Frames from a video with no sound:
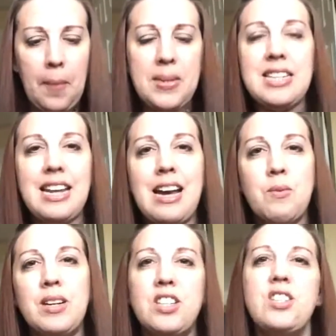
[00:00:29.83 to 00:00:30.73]
But today I
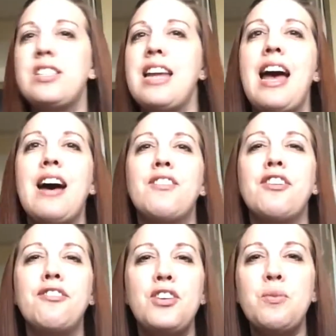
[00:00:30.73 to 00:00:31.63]
want to just have
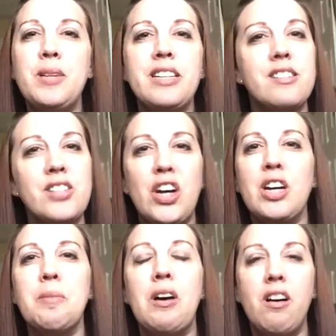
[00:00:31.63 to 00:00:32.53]
a few minutes to
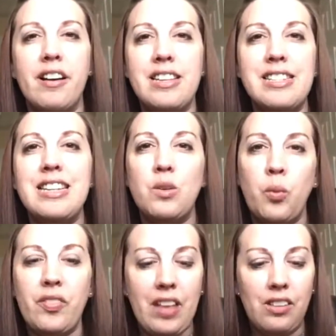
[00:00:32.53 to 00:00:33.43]
talk about honesty and
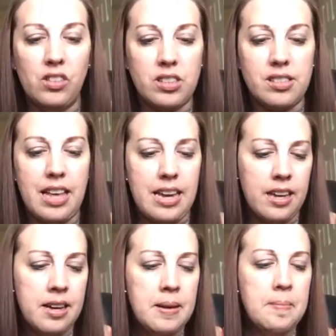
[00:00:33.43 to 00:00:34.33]
what that looks
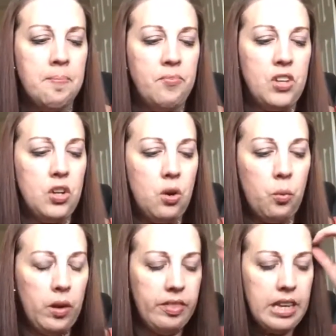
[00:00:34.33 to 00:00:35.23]
like. You know,
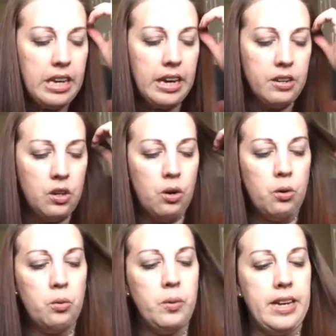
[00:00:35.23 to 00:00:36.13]
one thing I
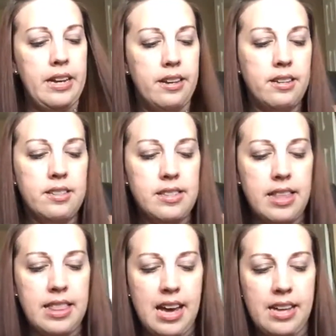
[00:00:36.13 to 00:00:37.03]
know is
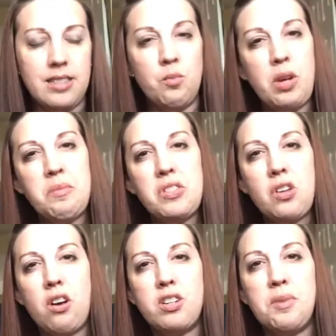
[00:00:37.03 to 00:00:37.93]
that sometimes it's
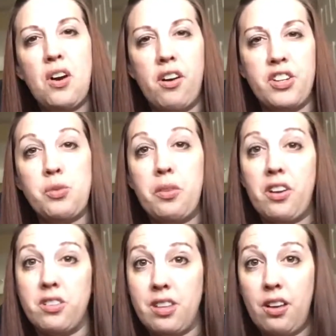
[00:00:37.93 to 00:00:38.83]
hard to be honest with
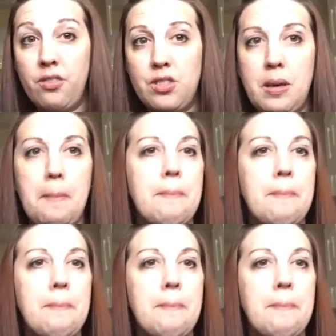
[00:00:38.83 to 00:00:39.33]
ourselves.